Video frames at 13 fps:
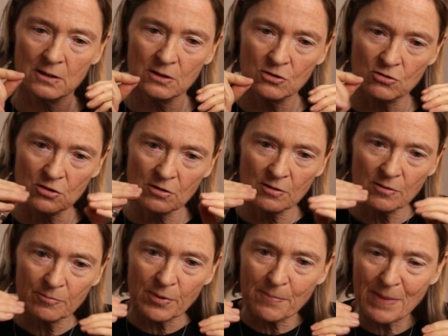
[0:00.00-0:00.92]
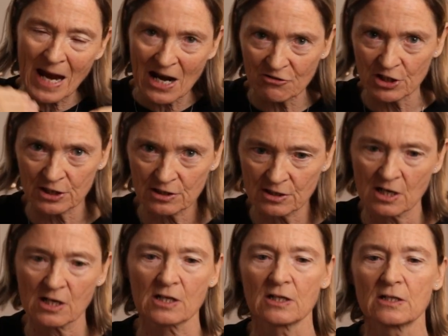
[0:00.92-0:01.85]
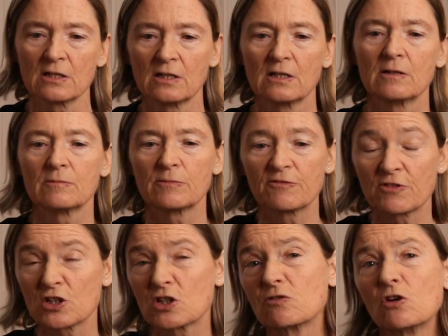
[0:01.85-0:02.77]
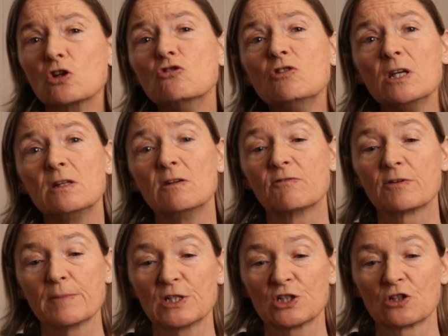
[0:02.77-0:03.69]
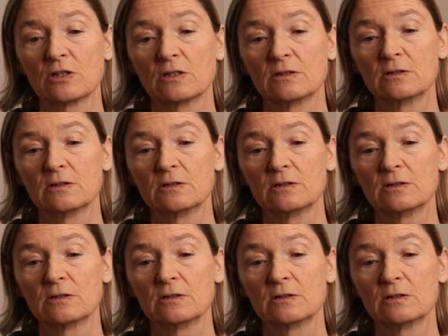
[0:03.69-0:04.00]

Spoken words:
you're preparing to target, but first of all, you need the information.